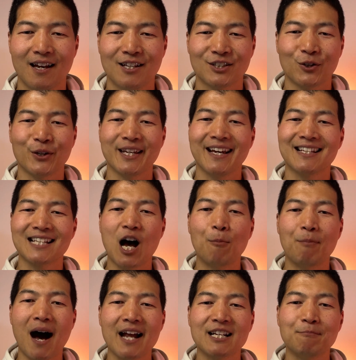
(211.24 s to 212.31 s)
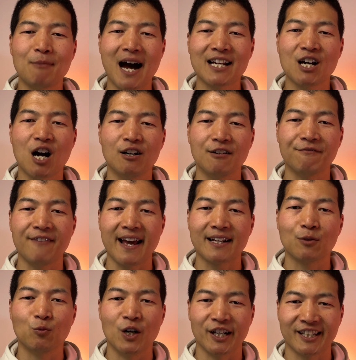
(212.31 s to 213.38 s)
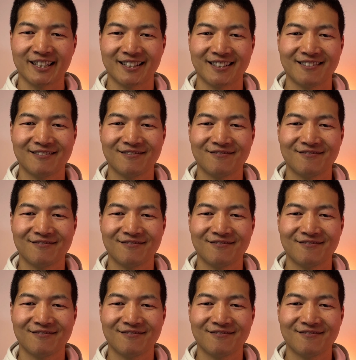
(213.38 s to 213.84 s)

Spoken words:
So here's how Baader-Meinhof effect works.